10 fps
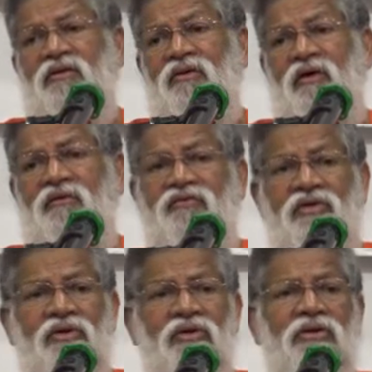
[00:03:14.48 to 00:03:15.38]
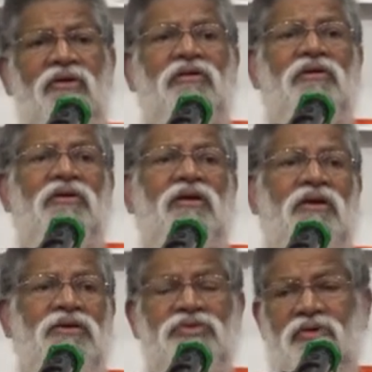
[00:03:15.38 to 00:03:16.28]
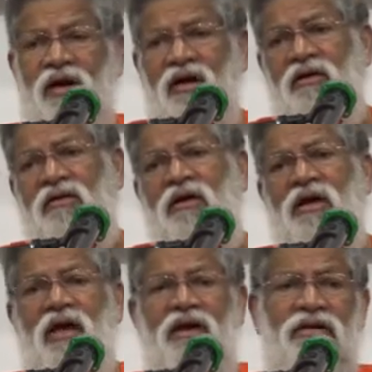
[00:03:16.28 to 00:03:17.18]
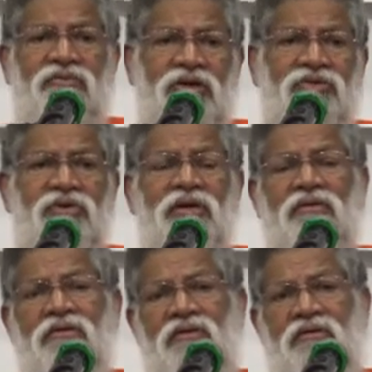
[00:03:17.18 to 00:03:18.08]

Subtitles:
of world, Ishvara, individual.